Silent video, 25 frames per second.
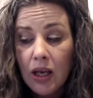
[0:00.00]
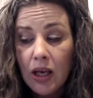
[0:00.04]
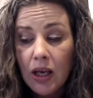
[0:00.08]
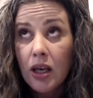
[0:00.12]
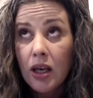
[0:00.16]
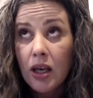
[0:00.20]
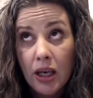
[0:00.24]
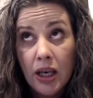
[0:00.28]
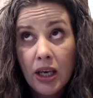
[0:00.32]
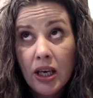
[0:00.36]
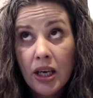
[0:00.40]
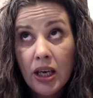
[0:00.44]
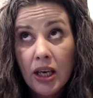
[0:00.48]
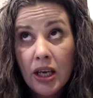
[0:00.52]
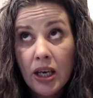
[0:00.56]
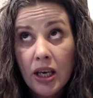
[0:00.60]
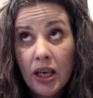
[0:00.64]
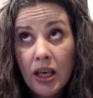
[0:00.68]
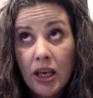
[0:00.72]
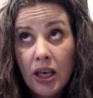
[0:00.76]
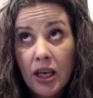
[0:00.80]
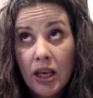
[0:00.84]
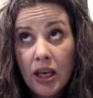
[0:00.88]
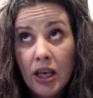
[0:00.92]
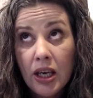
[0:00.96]
He got
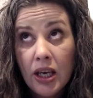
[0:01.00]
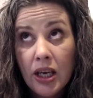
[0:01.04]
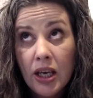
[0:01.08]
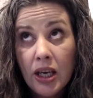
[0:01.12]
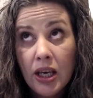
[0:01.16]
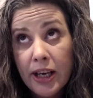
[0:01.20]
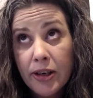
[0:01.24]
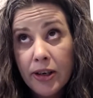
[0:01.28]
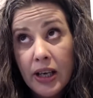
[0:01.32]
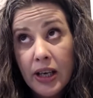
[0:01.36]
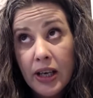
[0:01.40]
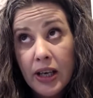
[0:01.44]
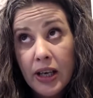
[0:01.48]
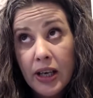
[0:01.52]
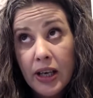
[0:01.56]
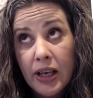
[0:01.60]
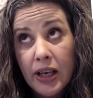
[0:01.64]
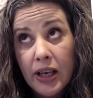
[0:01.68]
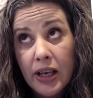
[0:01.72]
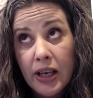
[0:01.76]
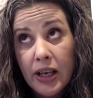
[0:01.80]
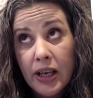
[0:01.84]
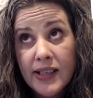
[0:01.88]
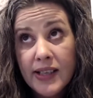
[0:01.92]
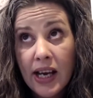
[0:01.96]
fired and
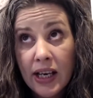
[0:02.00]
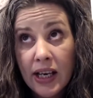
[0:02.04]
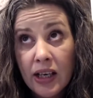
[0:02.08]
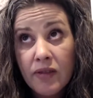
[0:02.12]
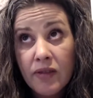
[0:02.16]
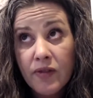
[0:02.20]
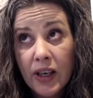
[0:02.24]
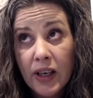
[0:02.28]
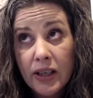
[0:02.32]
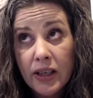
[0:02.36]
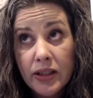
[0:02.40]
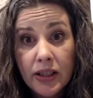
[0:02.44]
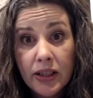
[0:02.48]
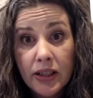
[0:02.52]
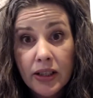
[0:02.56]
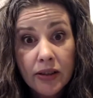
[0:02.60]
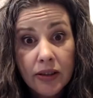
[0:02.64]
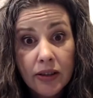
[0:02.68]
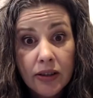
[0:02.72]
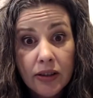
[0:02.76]
he's getting evicted.